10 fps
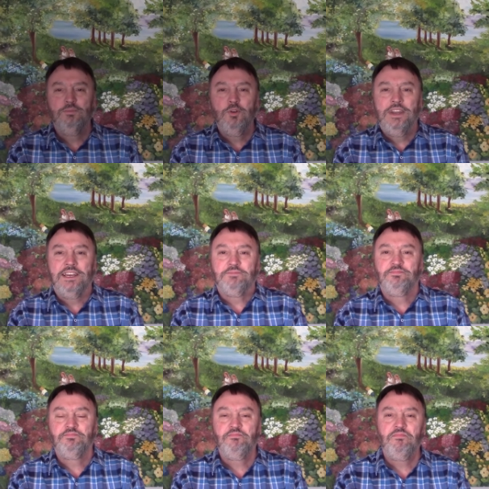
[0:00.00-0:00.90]
morning.
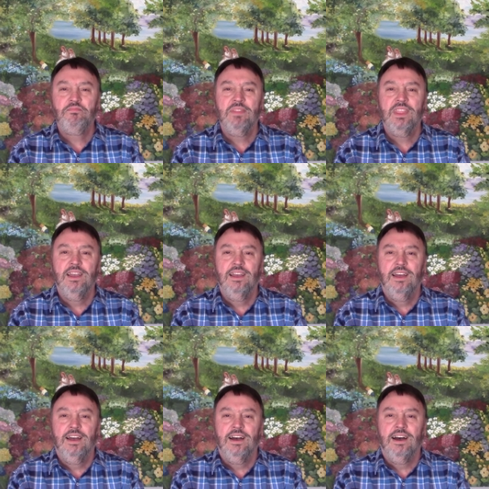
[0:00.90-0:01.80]

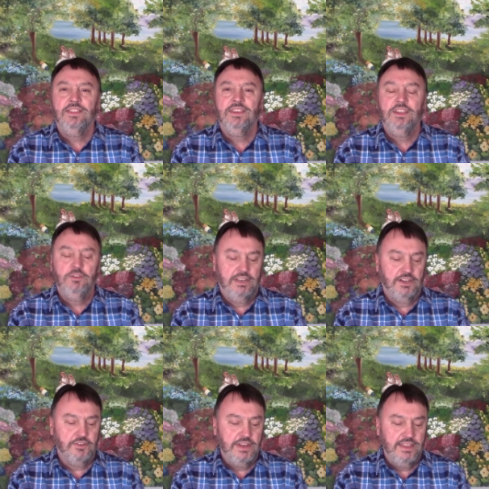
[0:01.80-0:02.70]
I think you'll
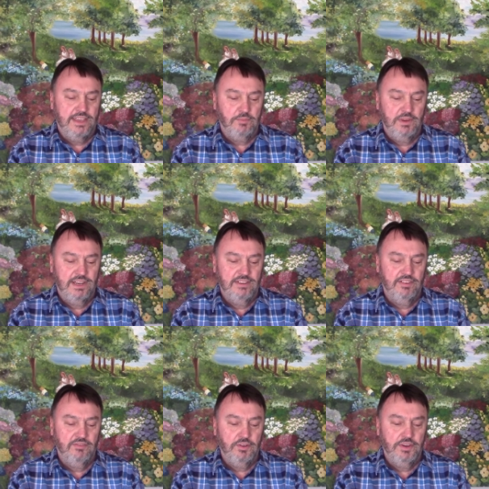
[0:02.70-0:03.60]
agree that we live
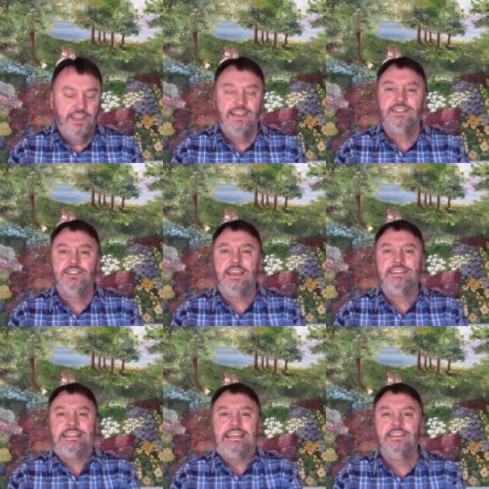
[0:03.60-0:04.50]
in very
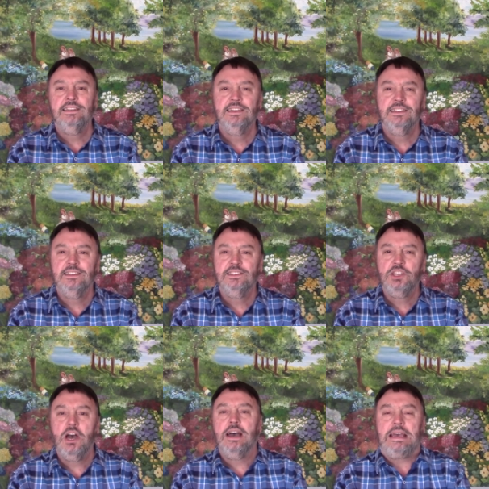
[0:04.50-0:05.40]
testing
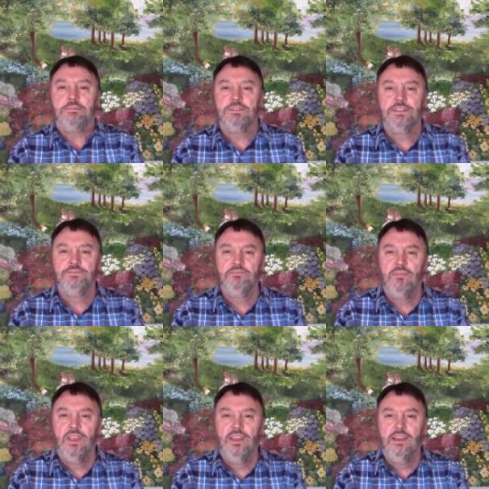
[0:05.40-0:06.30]
times.
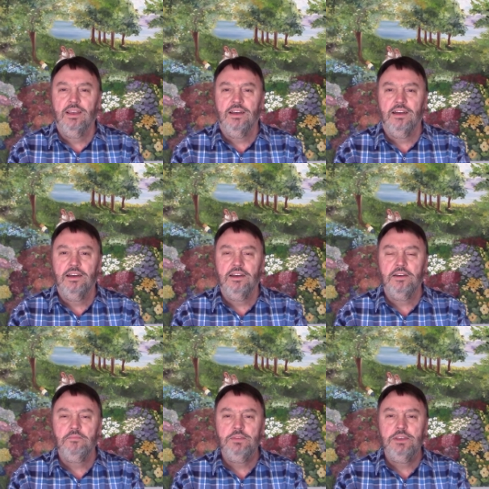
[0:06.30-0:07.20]

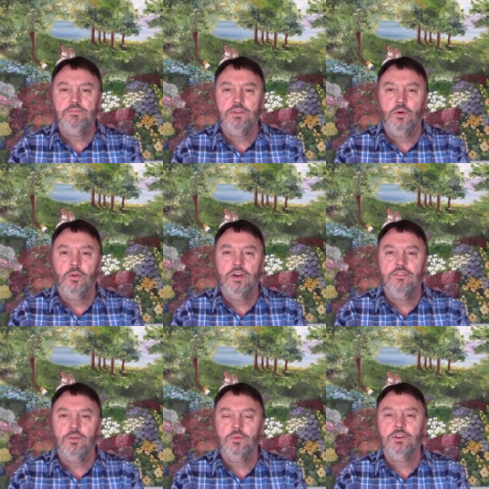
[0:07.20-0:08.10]
Uh, people all over
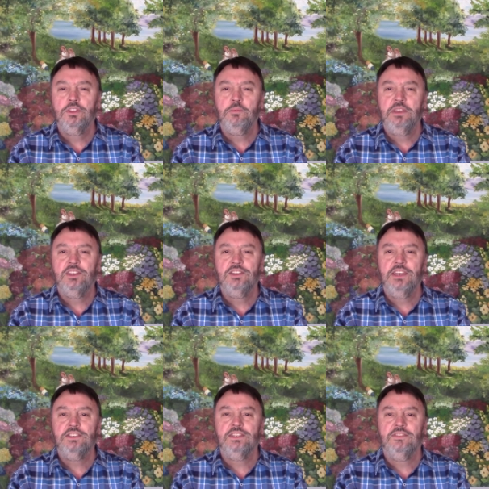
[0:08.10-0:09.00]
the world are being
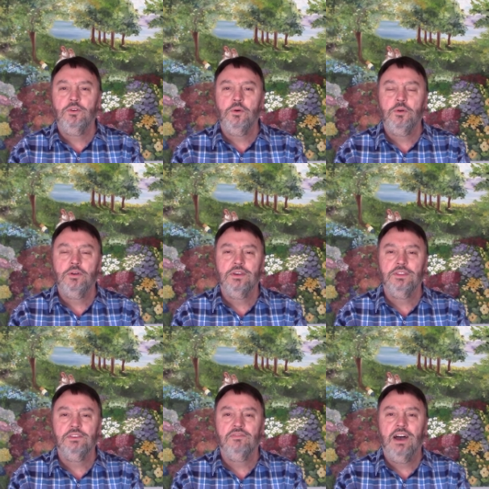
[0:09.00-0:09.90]
tested for
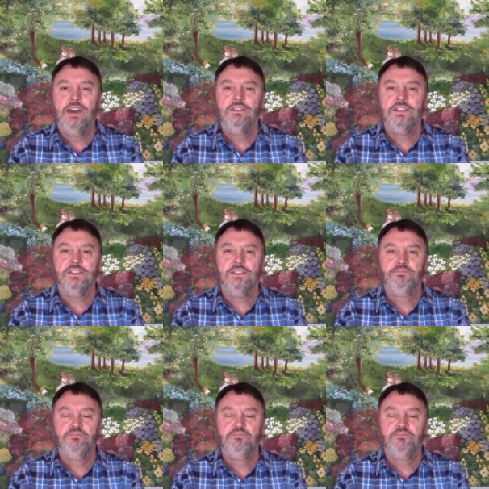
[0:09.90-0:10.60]
the virus